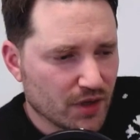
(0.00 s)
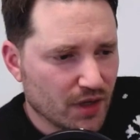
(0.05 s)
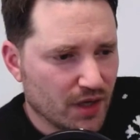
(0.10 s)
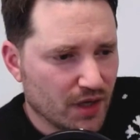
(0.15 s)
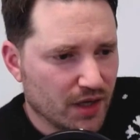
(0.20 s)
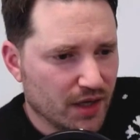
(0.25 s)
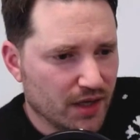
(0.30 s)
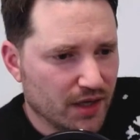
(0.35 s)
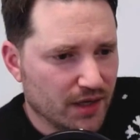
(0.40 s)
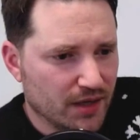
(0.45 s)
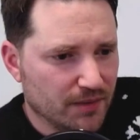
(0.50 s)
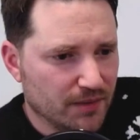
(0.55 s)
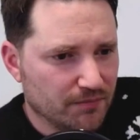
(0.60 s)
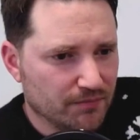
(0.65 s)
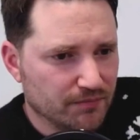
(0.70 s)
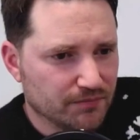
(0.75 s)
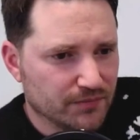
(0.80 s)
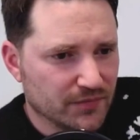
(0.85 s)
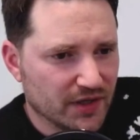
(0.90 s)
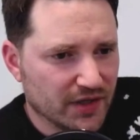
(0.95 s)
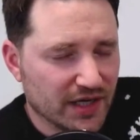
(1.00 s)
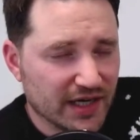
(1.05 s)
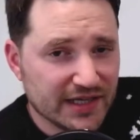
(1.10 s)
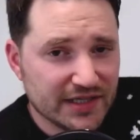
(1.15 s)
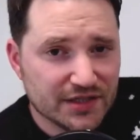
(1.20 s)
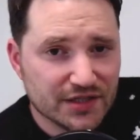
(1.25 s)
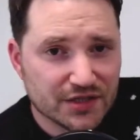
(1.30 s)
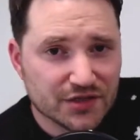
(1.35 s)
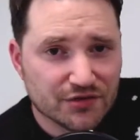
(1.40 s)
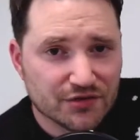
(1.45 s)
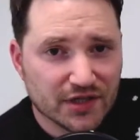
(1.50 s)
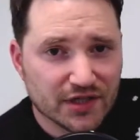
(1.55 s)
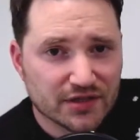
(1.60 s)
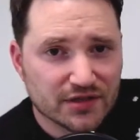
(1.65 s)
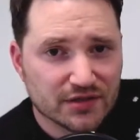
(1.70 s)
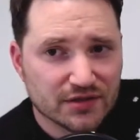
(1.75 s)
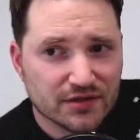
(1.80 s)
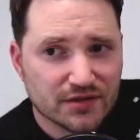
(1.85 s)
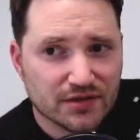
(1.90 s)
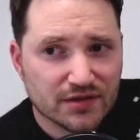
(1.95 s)
the Lake
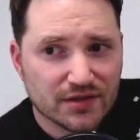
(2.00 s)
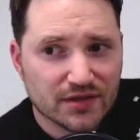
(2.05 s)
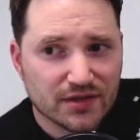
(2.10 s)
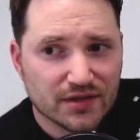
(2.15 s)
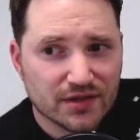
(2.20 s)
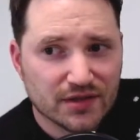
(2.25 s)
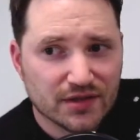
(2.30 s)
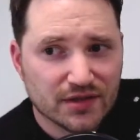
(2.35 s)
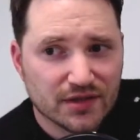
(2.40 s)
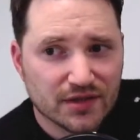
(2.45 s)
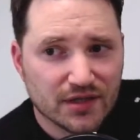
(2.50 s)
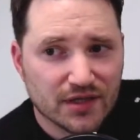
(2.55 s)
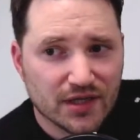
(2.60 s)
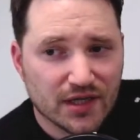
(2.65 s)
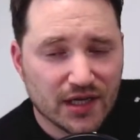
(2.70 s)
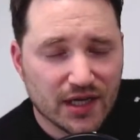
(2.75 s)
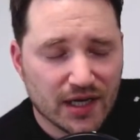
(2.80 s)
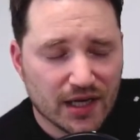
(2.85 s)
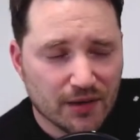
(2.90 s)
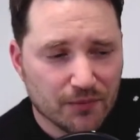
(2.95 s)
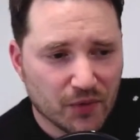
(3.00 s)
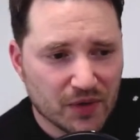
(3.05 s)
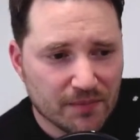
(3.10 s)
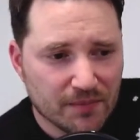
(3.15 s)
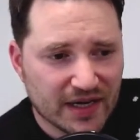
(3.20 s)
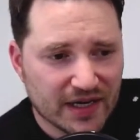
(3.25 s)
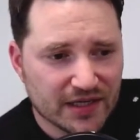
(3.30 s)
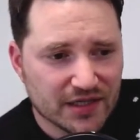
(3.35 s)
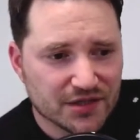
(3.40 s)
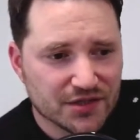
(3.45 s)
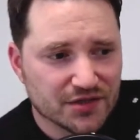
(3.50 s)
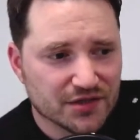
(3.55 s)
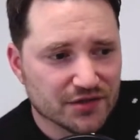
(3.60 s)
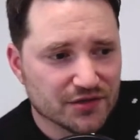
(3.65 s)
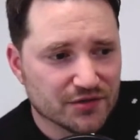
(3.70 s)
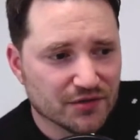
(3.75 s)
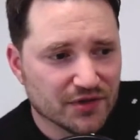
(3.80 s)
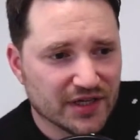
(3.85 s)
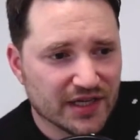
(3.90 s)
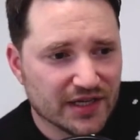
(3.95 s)
District, and we managed to
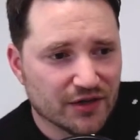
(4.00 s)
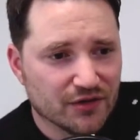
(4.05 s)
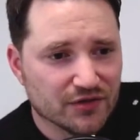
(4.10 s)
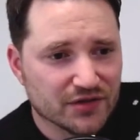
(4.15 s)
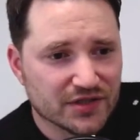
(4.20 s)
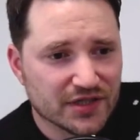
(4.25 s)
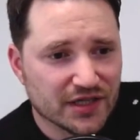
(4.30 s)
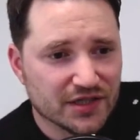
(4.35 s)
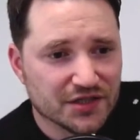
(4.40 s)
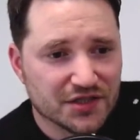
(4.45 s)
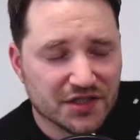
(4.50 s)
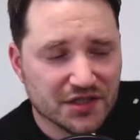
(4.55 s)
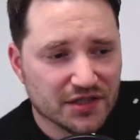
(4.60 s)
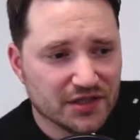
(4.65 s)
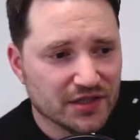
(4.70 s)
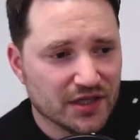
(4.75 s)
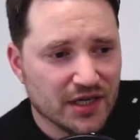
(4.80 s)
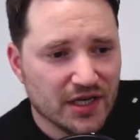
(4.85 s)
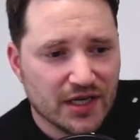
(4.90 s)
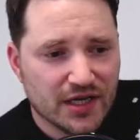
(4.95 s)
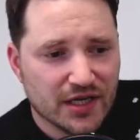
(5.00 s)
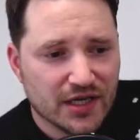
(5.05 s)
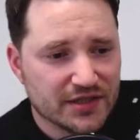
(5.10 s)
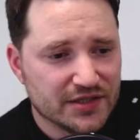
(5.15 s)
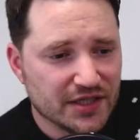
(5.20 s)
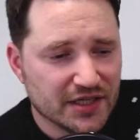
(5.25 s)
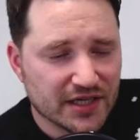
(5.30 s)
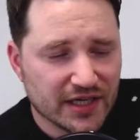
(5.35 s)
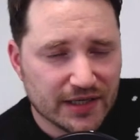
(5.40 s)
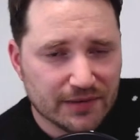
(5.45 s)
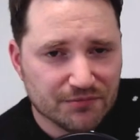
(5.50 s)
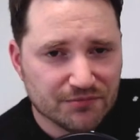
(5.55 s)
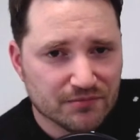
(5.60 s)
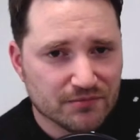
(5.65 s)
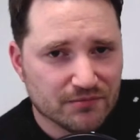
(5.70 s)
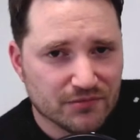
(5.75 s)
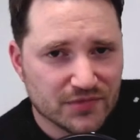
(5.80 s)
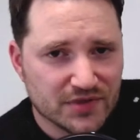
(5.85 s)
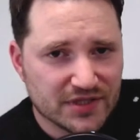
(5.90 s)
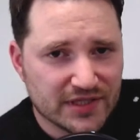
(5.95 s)
sort of get in contact. And she came
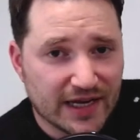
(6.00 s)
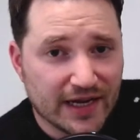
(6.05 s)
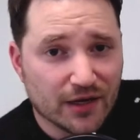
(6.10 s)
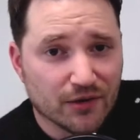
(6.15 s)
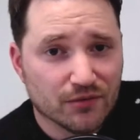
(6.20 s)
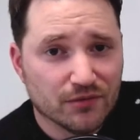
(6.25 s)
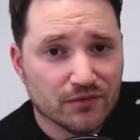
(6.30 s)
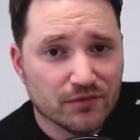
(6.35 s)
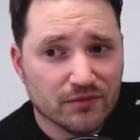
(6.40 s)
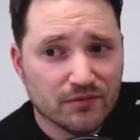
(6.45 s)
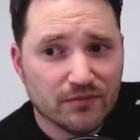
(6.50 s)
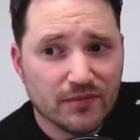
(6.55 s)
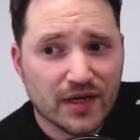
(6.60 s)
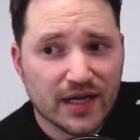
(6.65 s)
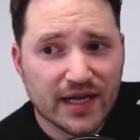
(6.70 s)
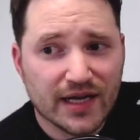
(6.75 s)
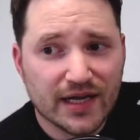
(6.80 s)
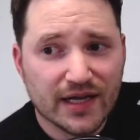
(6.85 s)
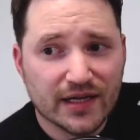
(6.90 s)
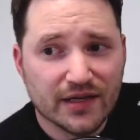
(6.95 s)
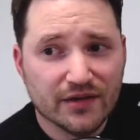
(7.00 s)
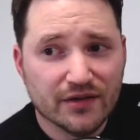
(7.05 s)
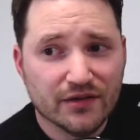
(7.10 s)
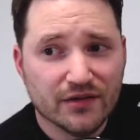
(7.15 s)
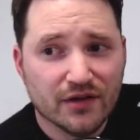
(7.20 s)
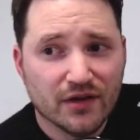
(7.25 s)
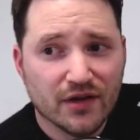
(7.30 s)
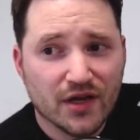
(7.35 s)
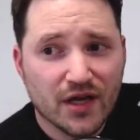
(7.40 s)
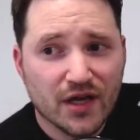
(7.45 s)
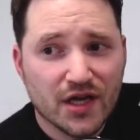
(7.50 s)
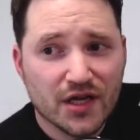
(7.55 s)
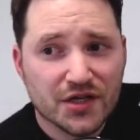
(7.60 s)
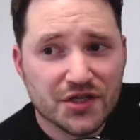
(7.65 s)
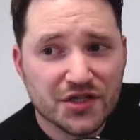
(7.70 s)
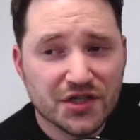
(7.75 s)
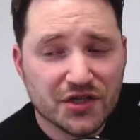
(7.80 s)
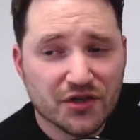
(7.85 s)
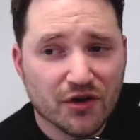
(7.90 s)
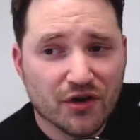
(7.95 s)
down, and
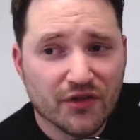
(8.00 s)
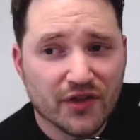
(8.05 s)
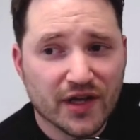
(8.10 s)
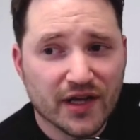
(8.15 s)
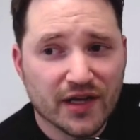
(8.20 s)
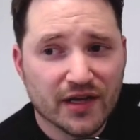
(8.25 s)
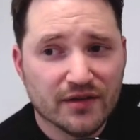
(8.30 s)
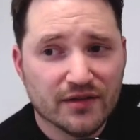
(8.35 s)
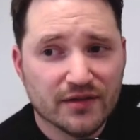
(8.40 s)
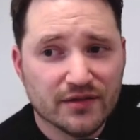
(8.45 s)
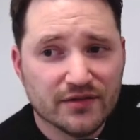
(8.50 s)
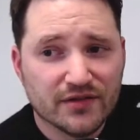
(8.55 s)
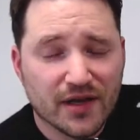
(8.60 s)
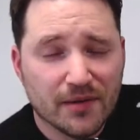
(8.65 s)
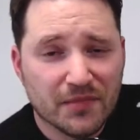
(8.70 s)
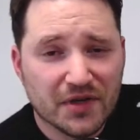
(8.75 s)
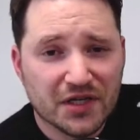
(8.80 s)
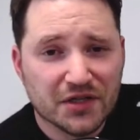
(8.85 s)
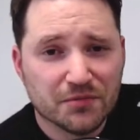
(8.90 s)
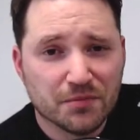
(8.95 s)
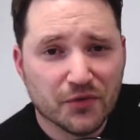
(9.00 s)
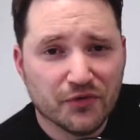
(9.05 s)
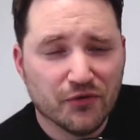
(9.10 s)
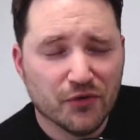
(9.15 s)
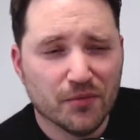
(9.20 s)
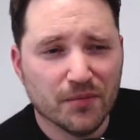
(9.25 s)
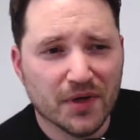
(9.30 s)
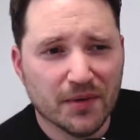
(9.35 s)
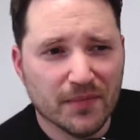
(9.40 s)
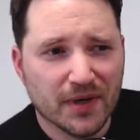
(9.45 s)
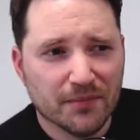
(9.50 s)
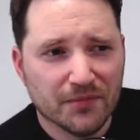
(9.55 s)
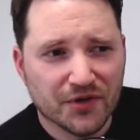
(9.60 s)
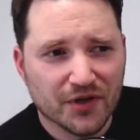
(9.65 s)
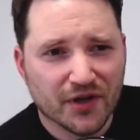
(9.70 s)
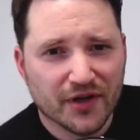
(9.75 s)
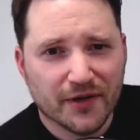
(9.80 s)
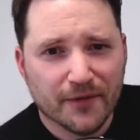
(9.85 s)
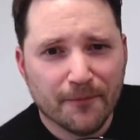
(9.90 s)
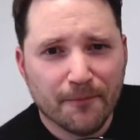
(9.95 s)
she got there 10 minutes before my mum died.